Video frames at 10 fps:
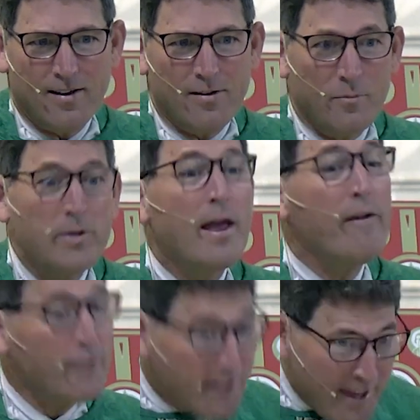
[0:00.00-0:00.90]
But you
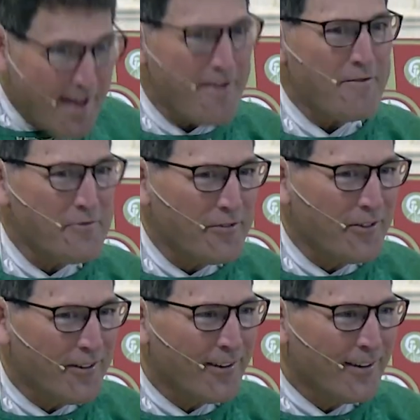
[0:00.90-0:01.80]
have to give,
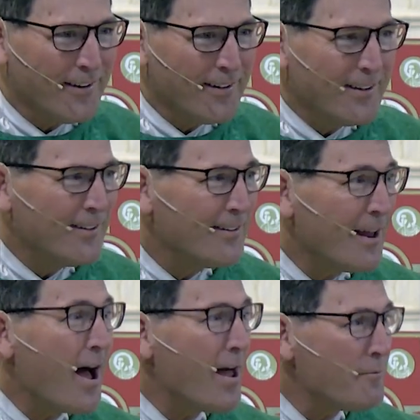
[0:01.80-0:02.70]

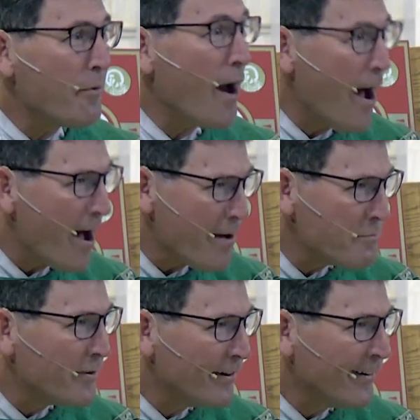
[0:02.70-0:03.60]
not
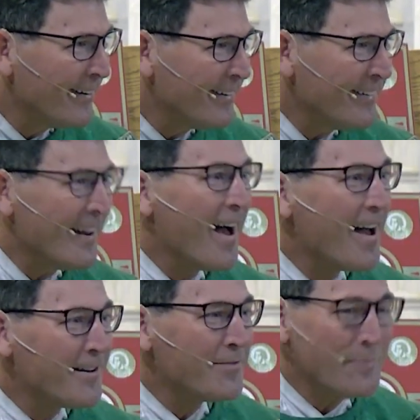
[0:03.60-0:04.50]
bribe,
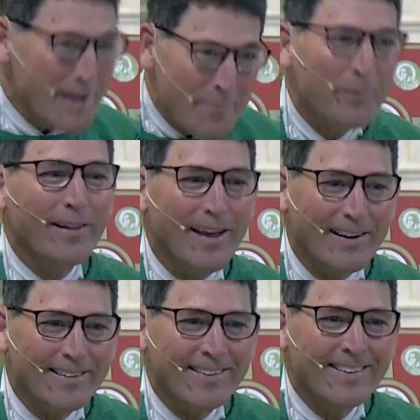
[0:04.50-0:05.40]
not manipulate.